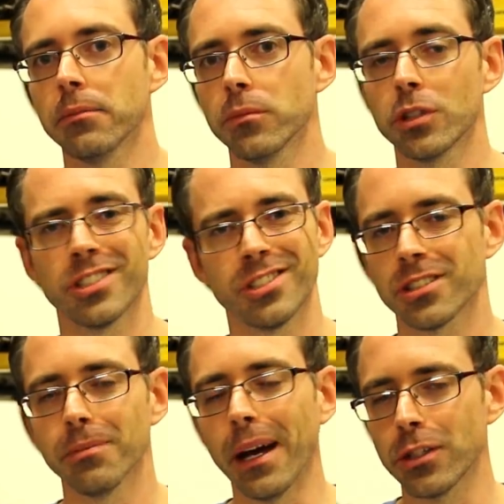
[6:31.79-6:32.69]
which is just
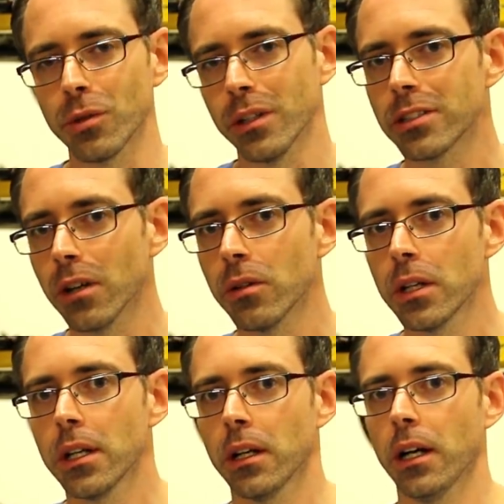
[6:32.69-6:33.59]
a bad choice. So
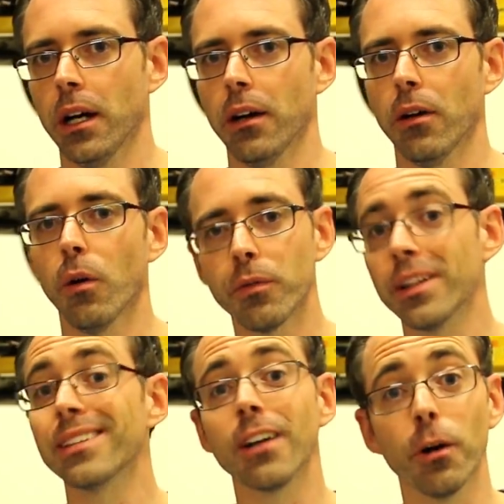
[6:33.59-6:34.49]
hopefully
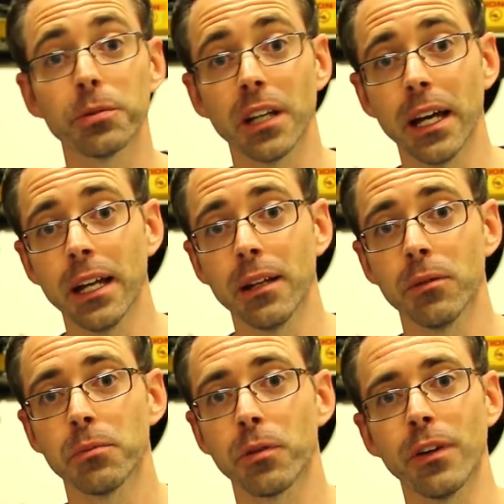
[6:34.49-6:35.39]
this helps
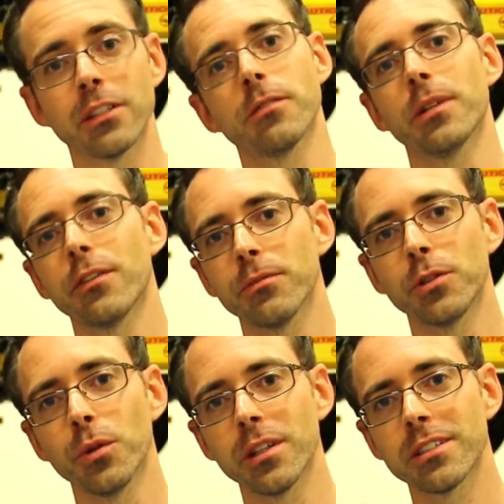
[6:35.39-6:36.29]
and prevents somebody from
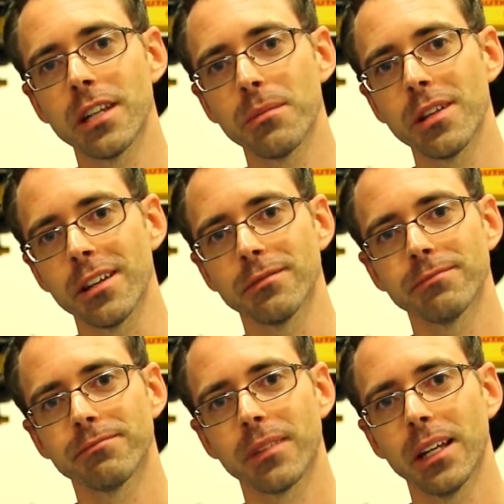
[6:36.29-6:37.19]
doing the same thing.
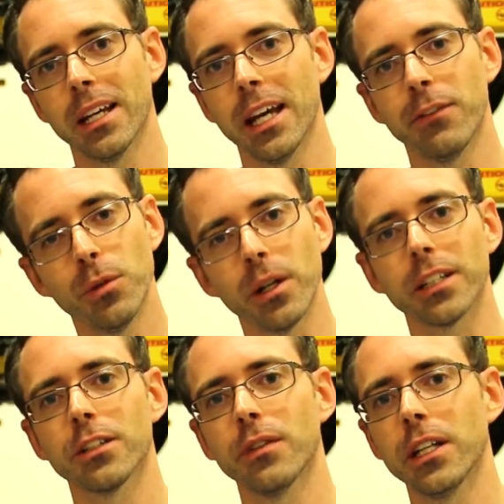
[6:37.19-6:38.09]
If you like
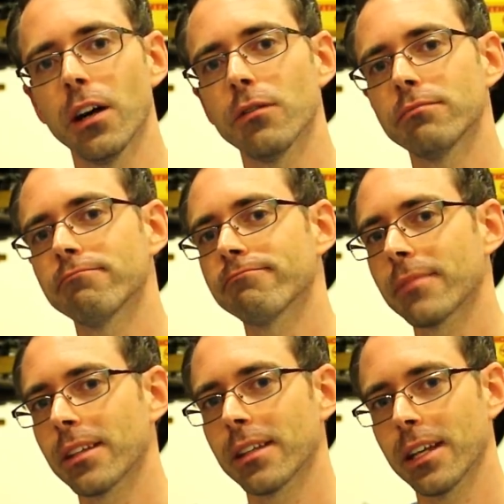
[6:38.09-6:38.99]
this video,
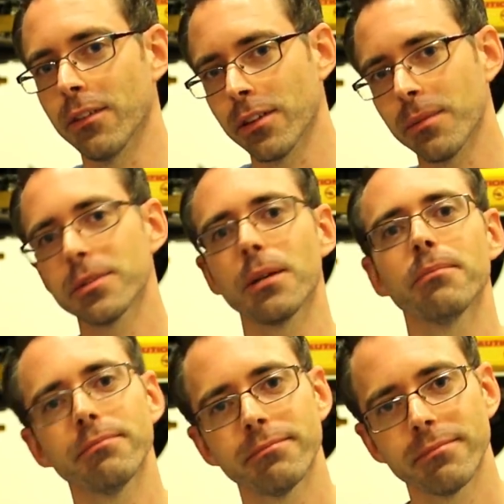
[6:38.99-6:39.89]
give it a thumbs
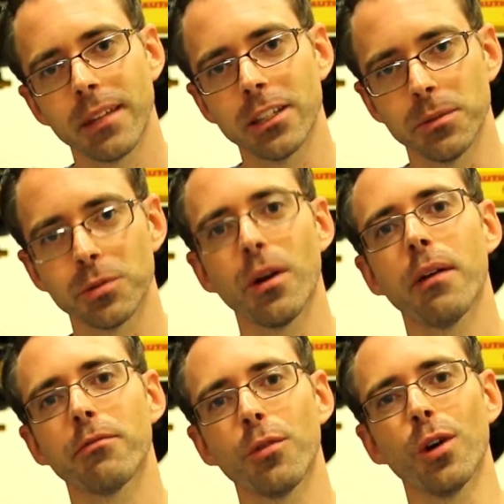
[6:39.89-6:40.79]
up and
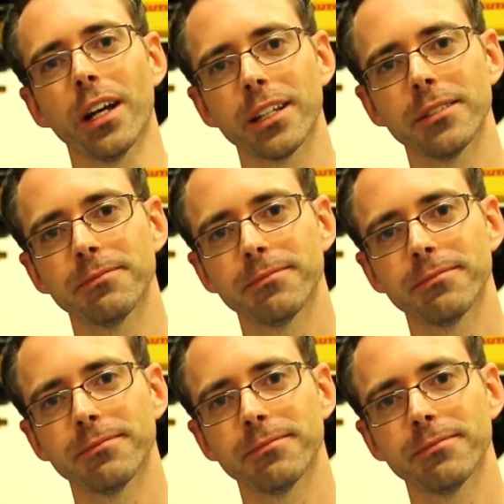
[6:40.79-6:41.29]
subscribe for more like it.